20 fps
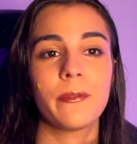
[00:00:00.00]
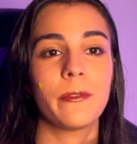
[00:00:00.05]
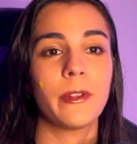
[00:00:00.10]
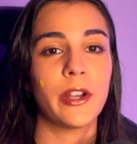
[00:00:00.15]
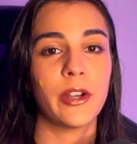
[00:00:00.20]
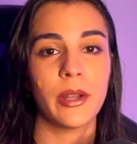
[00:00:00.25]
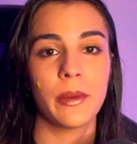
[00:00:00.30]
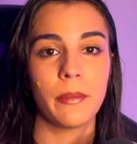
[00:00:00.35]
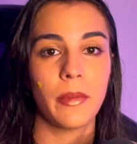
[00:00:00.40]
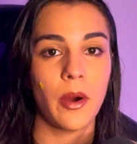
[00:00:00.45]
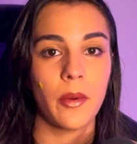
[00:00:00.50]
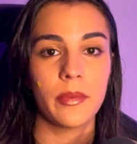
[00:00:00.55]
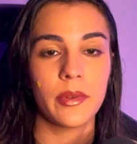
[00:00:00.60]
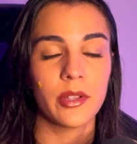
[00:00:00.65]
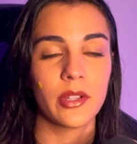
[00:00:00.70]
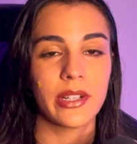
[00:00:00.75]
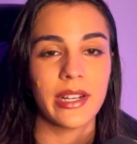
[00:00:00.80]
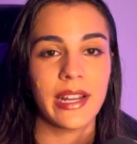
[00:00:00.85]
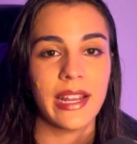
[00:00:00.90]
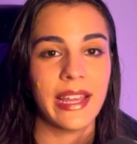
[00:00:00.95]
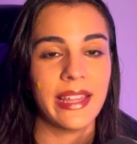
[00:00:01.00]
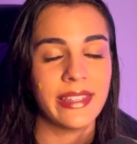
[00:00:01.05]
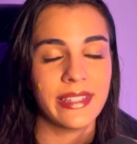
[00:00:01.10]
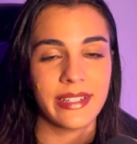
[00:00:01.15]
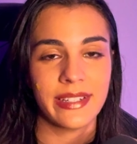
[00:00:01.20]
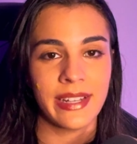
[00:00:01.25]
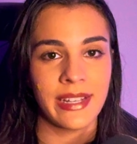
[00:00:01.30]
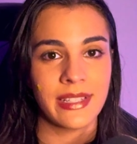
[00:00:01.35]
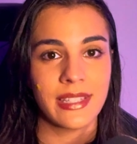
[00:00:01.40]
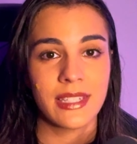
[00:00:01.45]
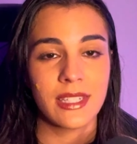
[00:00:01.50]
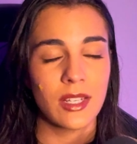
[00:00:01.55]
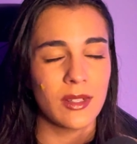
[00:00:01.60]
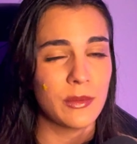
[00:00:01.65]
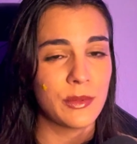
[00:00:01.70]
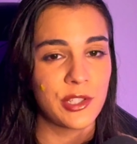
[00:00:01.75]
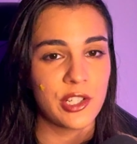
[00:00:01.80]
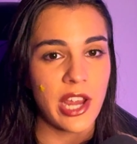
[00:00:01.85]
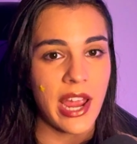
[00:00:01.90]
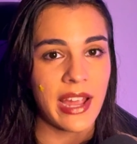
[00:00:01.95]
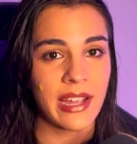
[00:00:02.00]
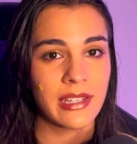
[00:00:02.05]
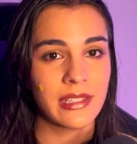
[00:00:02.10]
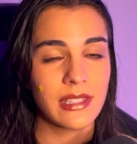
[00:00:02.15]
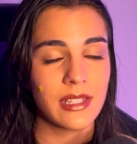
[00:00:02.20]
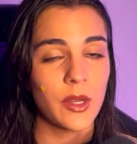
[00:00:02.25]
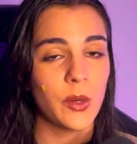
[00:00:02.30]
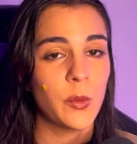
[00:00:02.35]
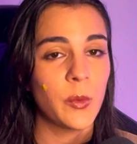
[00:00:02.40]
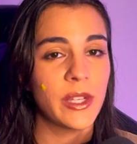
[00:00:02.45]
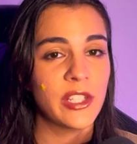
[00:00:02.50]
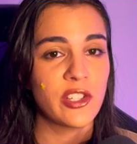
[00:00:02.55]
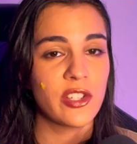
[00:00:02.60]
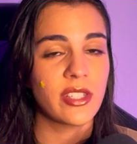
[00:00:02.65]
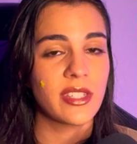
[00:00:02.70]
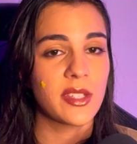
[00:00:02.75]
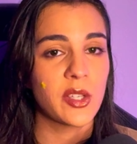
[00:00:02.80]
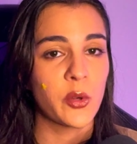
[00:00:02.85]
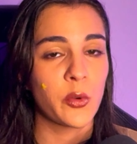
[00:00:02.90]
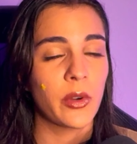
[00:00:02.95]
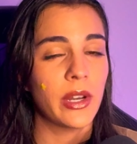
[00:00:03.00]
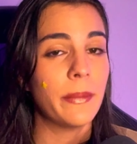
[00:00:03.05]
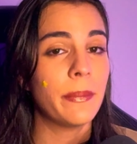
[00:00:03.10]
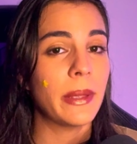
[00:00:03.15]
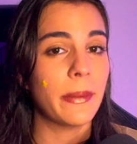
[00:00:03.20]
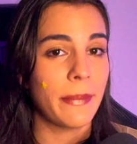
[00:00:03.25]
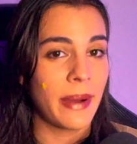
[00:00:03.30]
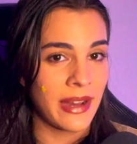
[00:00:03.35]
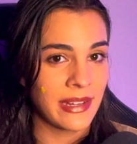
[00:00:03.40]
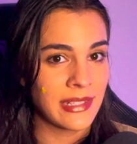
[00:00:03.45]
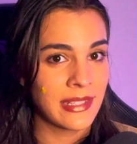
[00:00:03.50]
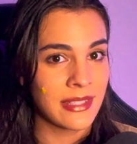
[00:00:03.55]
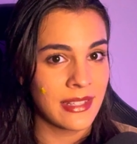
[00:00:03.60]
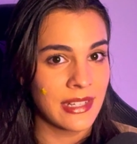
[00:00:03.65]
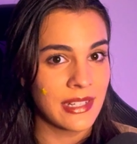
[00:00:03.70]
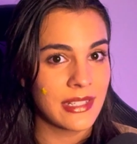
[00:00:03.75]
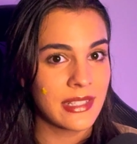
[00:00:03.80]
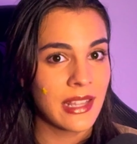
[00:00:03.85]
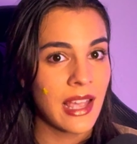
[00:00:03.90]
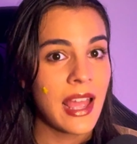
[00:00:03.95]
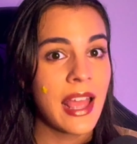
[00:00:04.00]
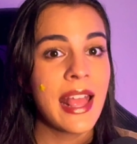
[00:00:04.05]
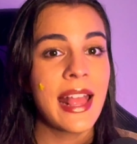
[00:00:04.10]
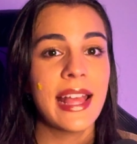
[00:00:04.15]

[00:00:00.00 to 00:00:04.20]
very popular internet subject, which is creepypastas.